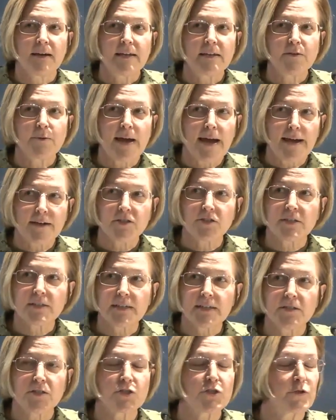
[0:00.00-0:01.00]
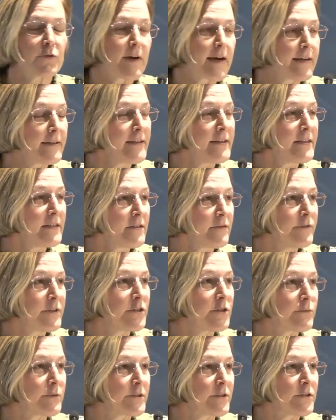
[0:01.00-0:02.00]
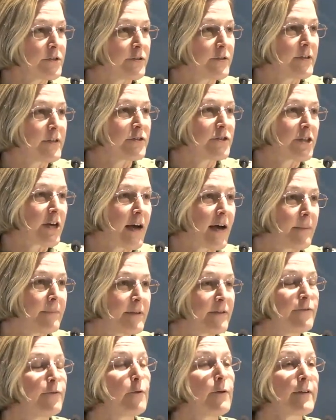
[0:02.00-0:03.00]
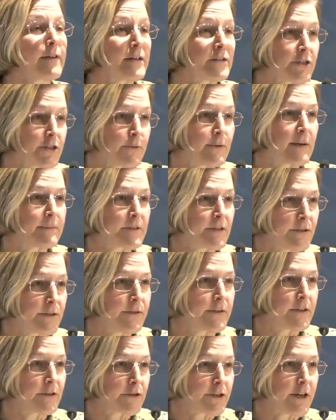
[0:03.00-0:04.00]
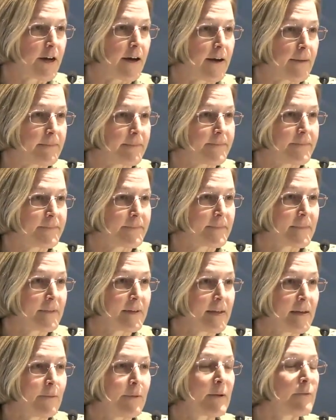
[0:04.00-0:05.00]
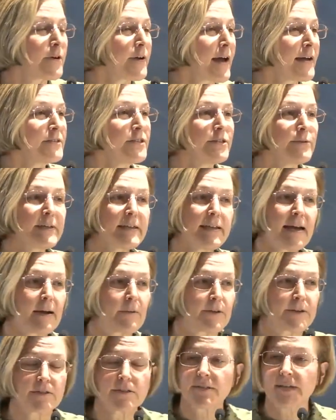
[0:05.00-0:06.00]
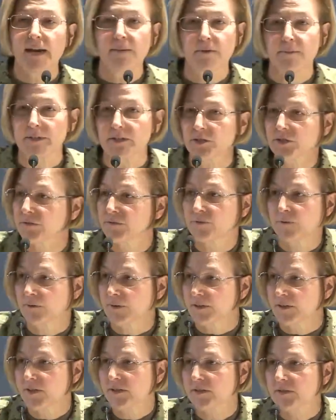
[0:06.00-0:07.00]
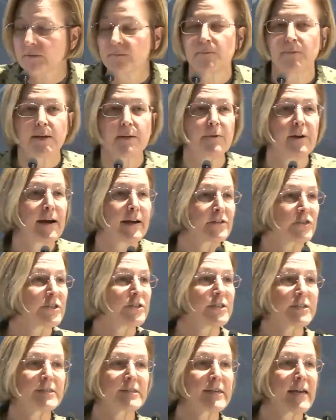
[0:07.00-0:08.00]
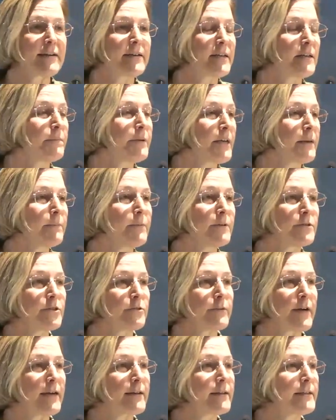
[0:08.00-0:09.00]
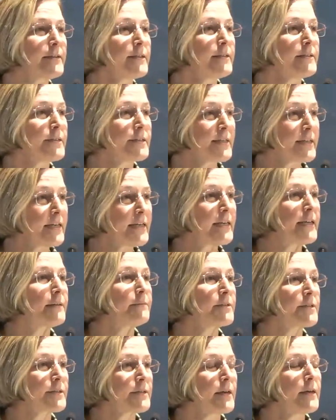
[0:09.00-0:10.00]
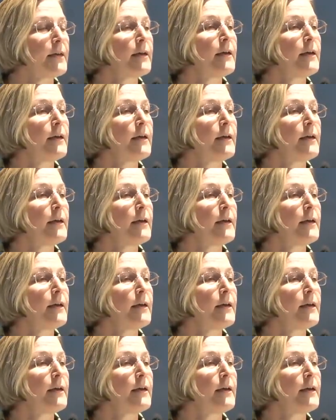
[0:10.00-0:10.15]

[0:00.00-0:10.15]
you actually need to train an individual to do their job before they show up to do their job. We were not doing that with the Cyber Mission Force. We were actually just sending people directly to the teams,